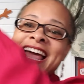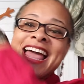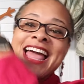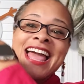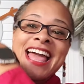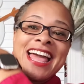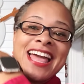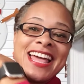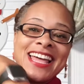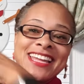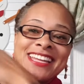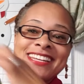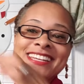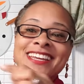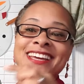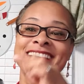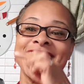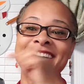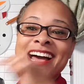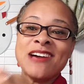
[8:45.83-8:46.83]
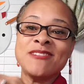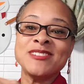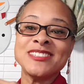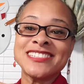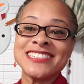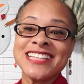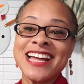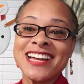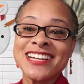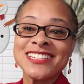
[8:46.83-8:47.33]
And I
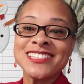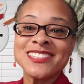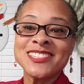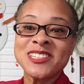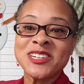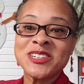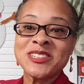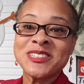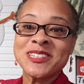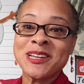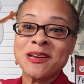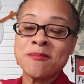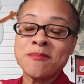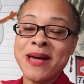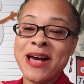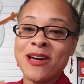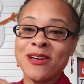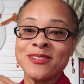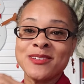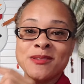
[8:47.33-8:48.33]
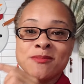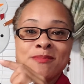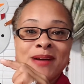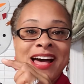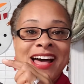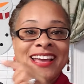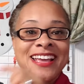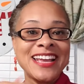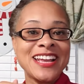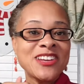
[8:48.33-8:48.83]
was not concerned about
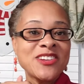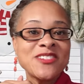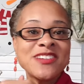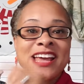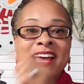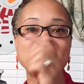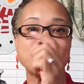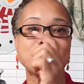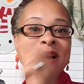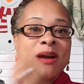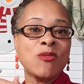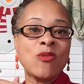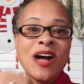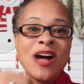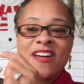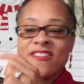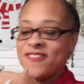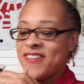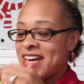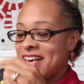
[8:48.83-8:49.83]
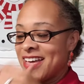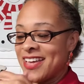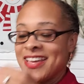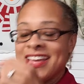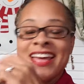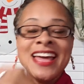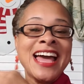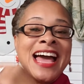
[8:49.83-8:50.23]
my internet, my Wi-Fi.